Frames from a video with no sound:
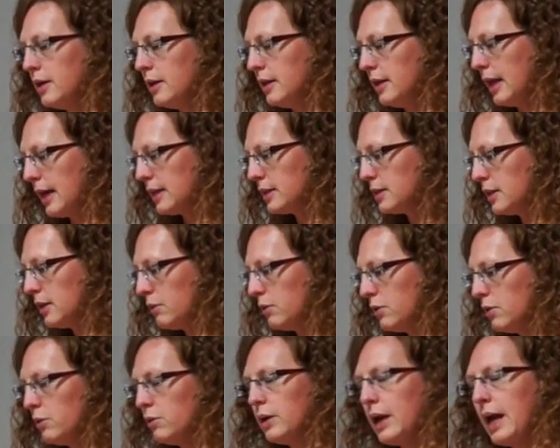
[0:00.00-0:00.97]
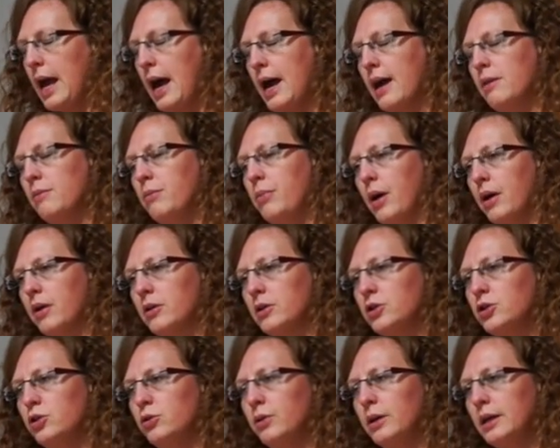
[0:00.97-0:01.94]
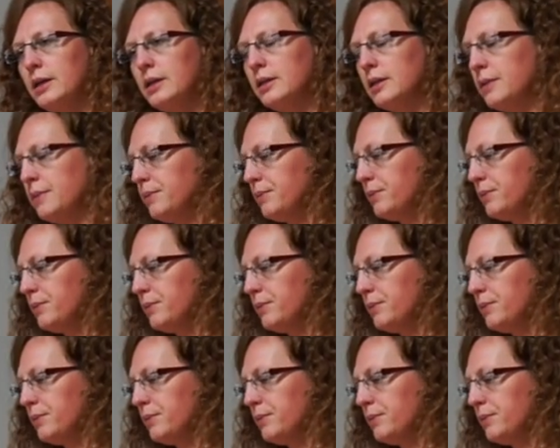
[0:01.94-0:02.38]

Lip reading: The next thing we do, we add butter to it